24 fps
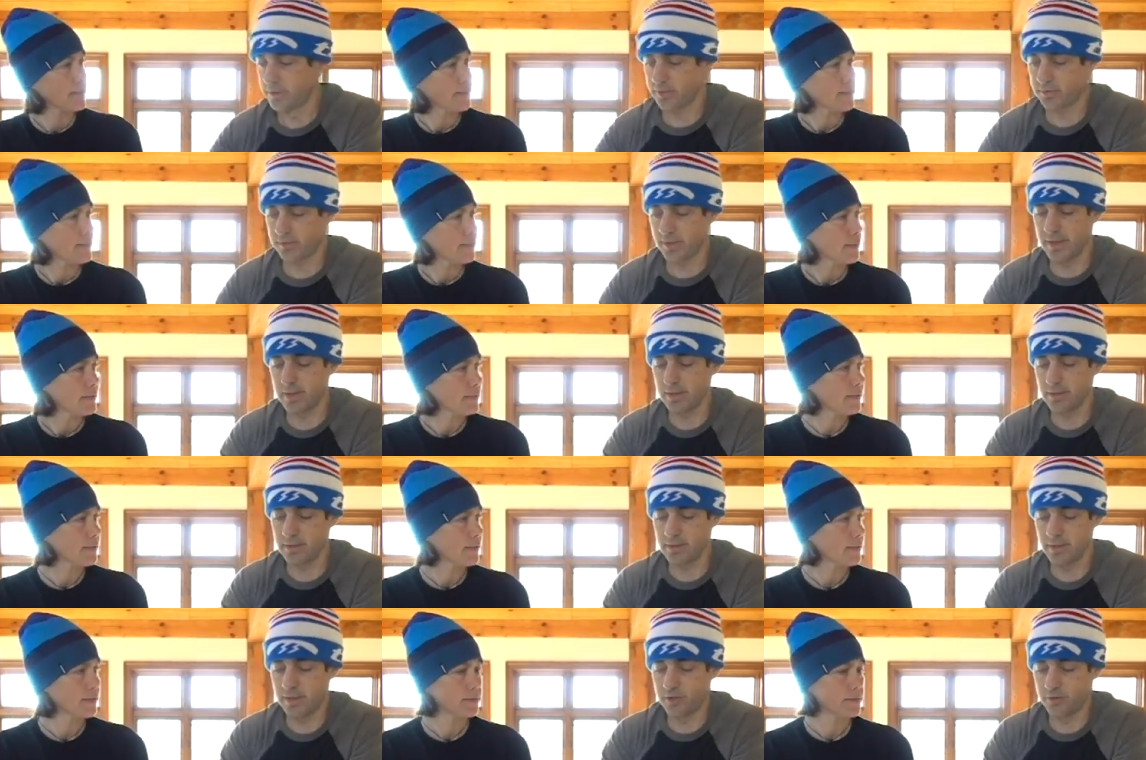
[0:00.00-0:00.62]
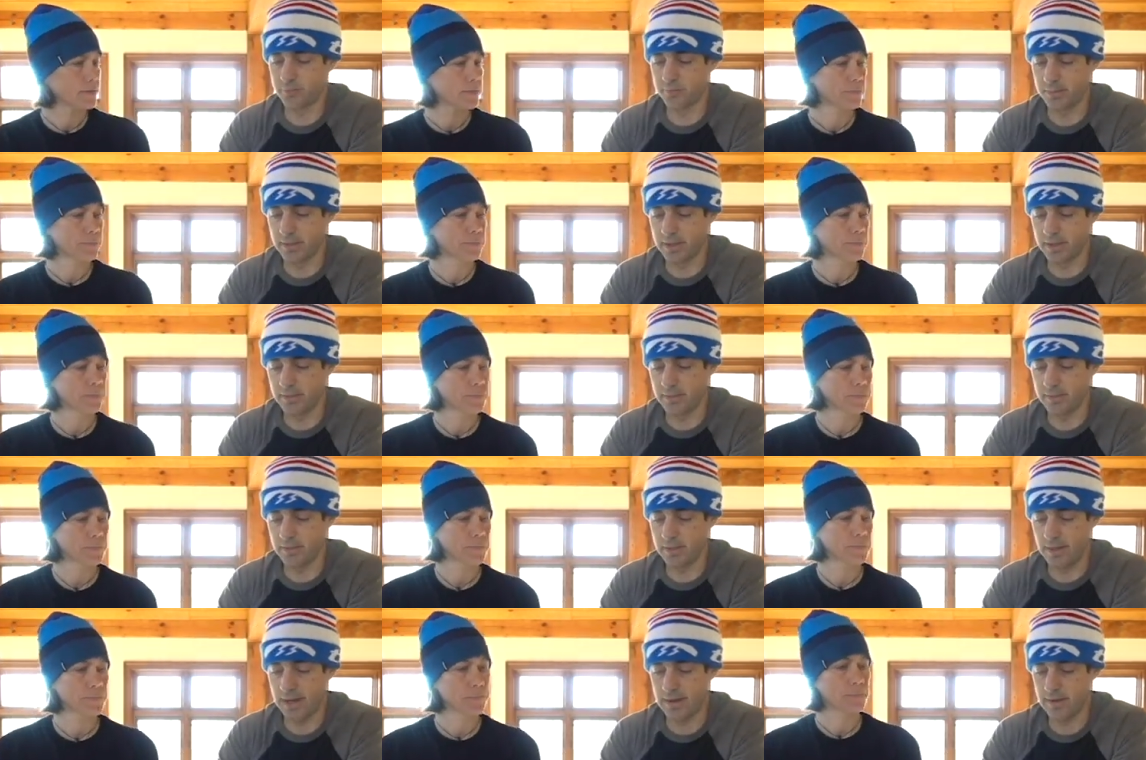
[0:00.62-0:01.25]
Speaker 1: exciting. It's
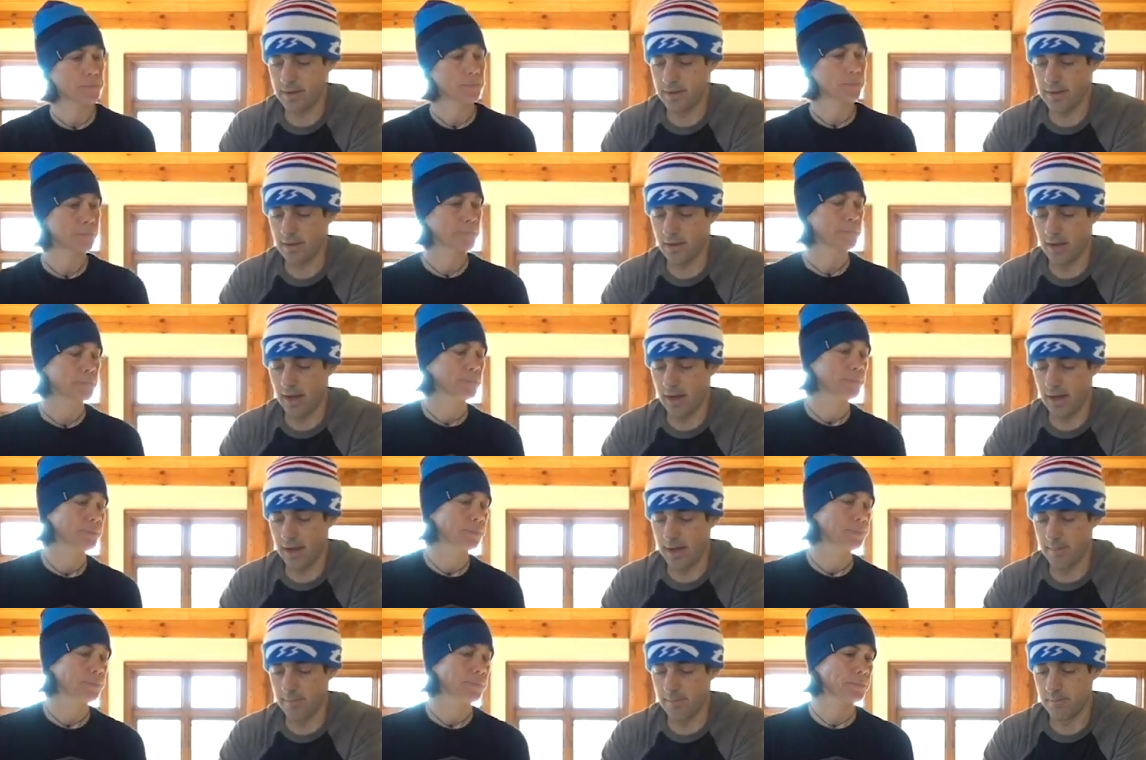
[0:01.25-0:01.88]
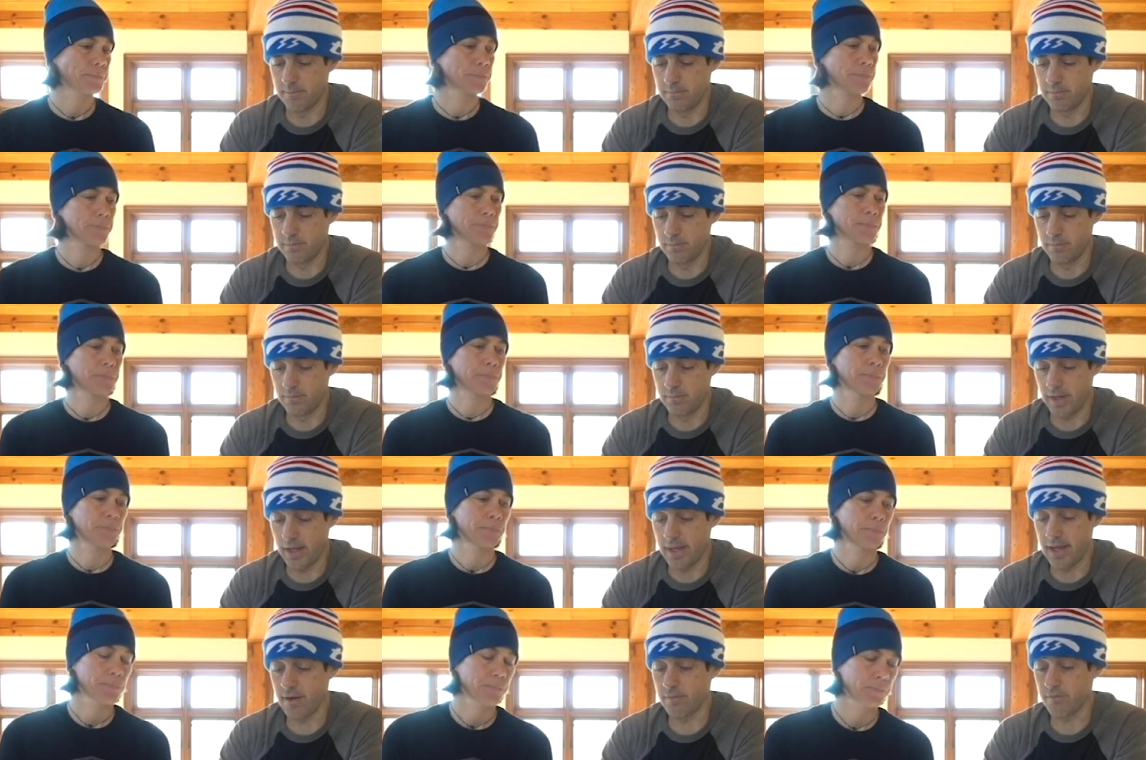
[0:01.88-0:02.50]
been um,
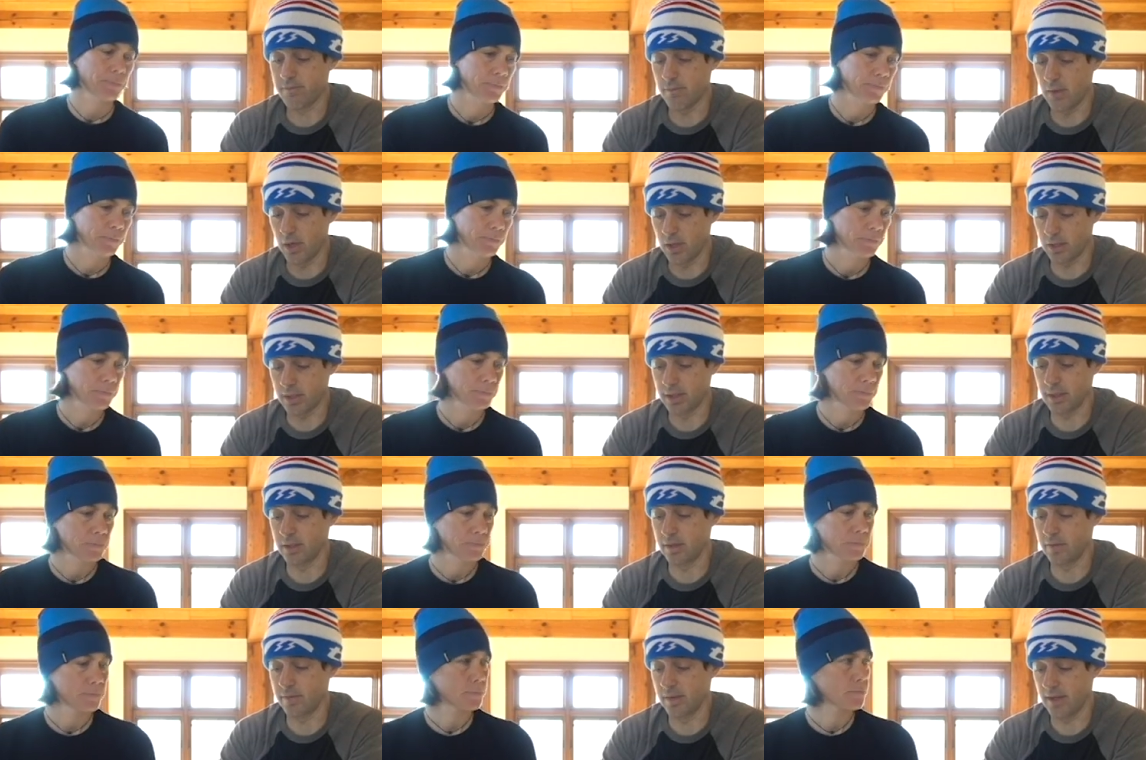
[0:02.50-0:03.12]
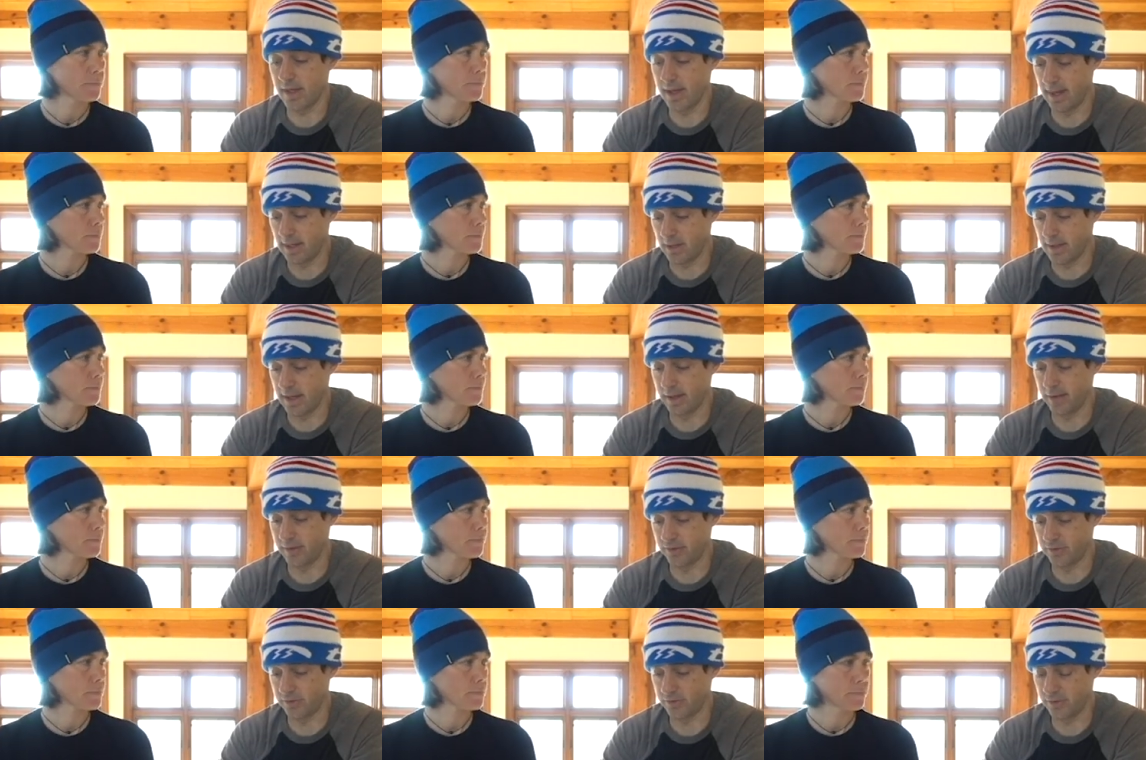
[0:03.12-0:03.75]
they have marketed the hell
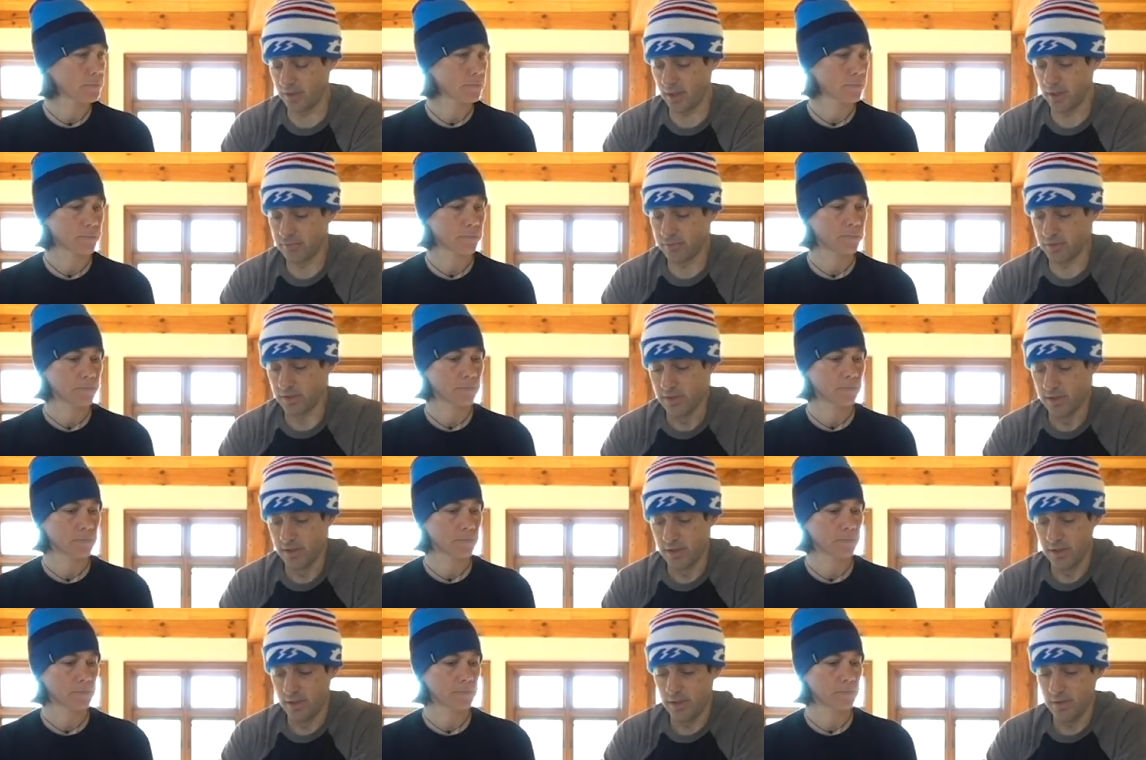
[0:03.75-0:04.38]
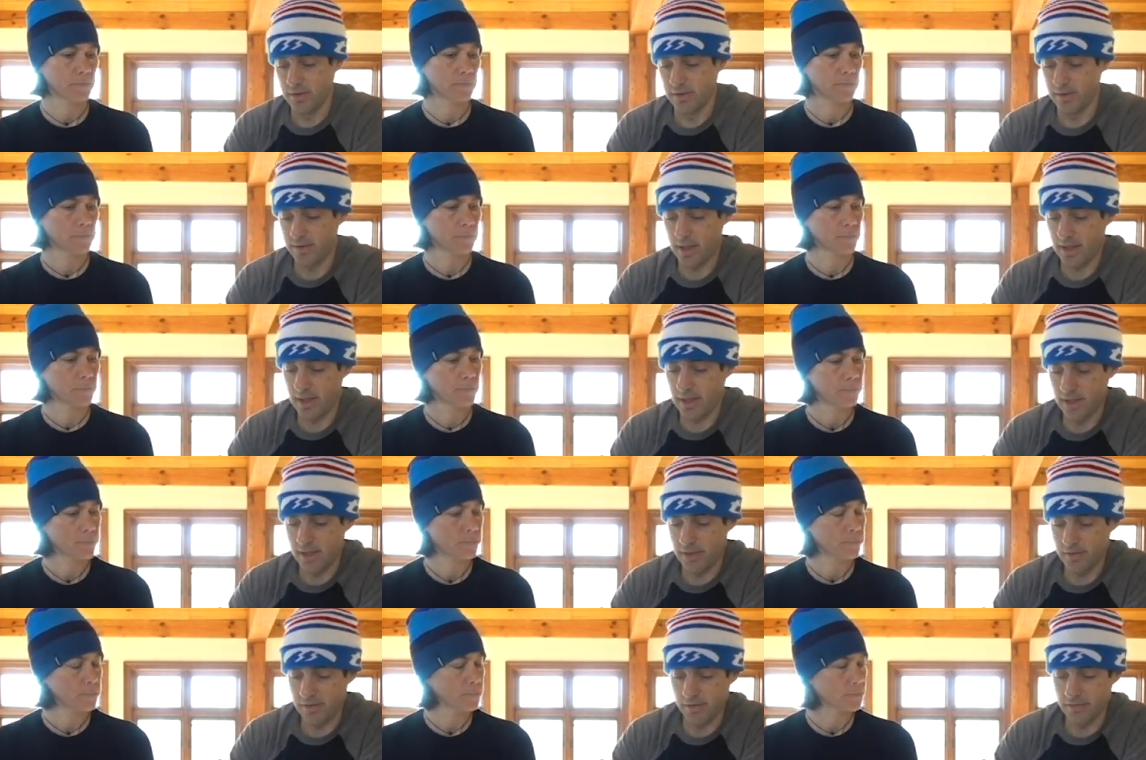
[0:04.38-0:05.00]
out of this stuff.
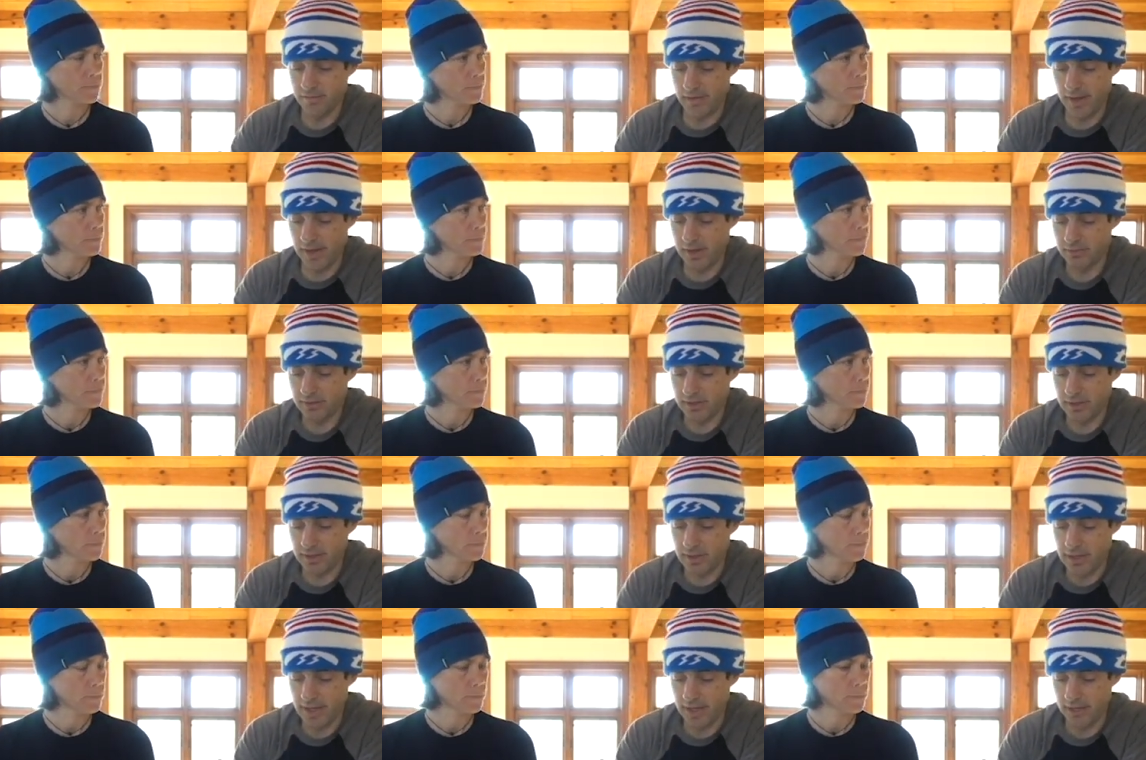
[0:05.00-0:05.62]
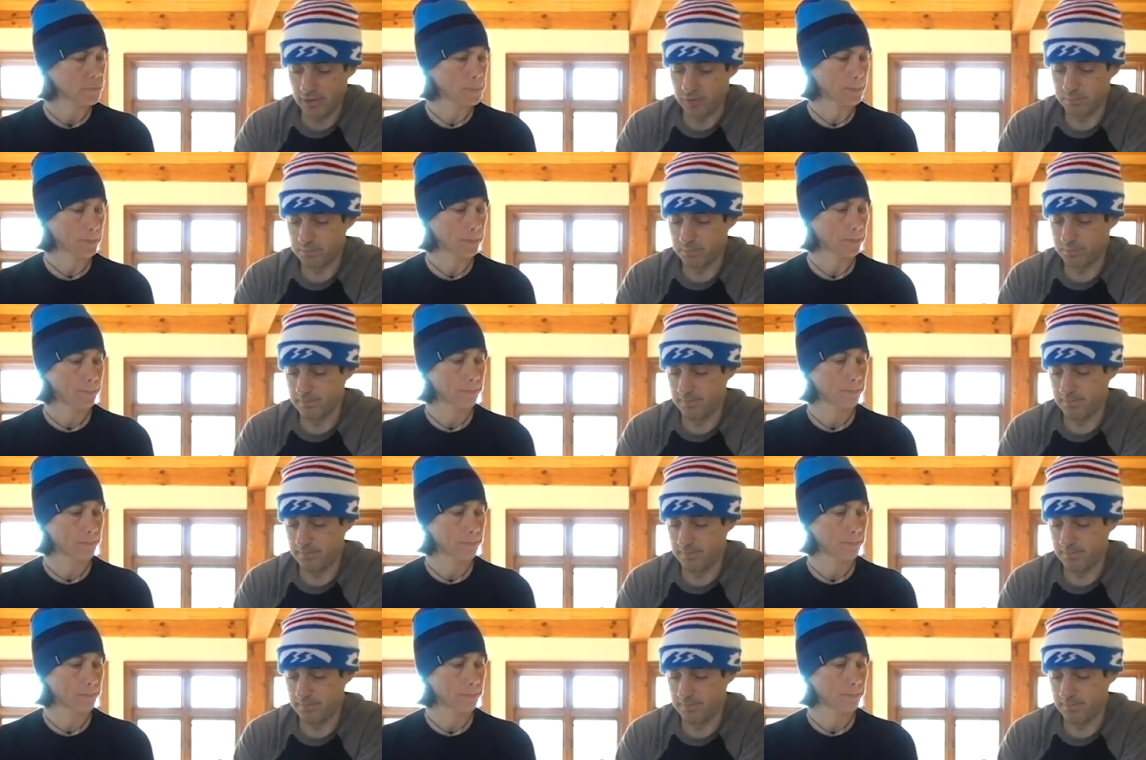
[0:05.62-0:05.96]
They, Vauhti has